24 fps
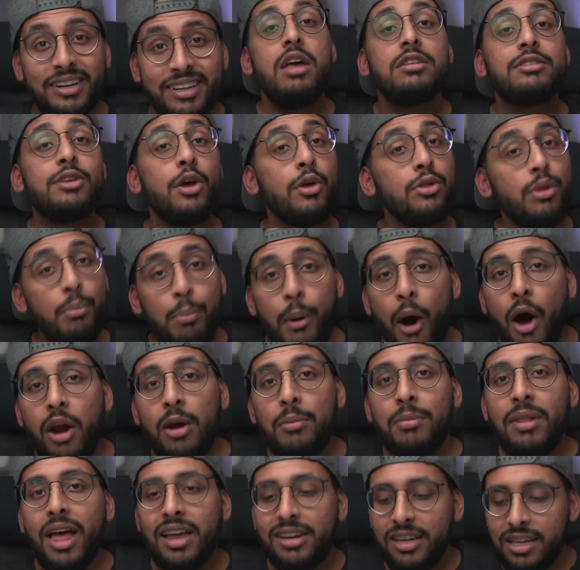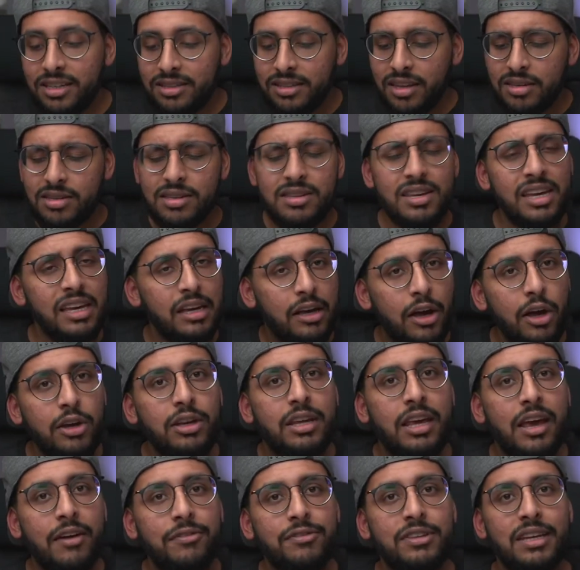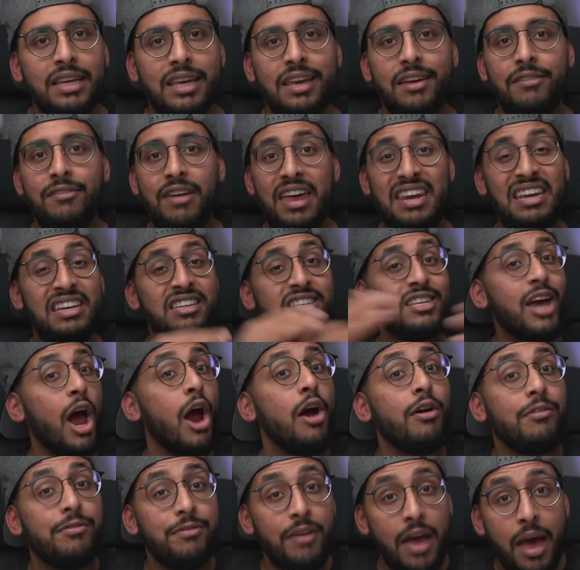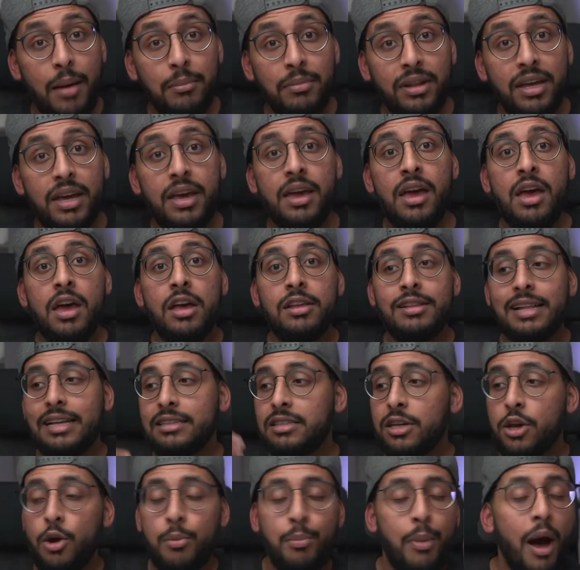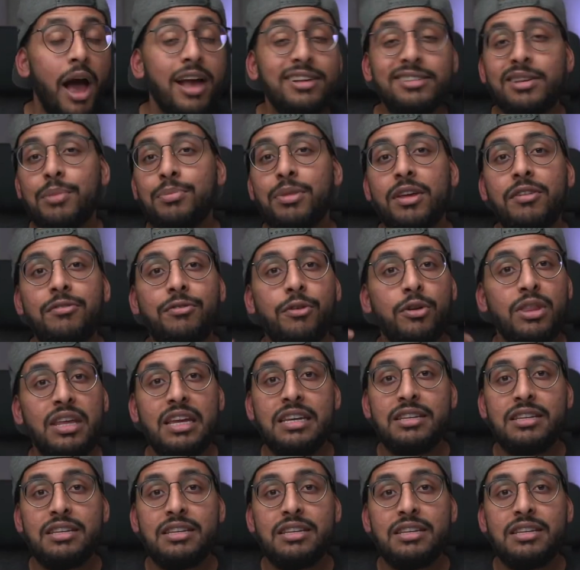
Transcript: So the bottom line is, this is a good gift to give an entire family. Let's say you're buying something for the